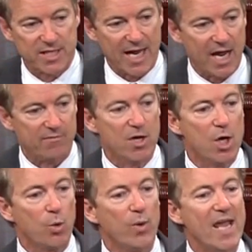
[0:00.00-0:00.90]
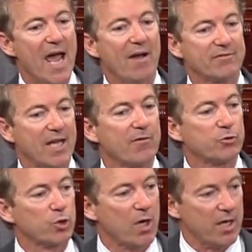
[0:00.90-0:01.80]
to have, we have to have
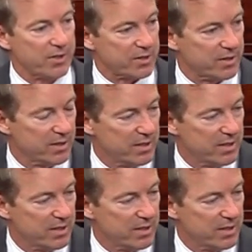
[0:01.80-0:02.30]
trust.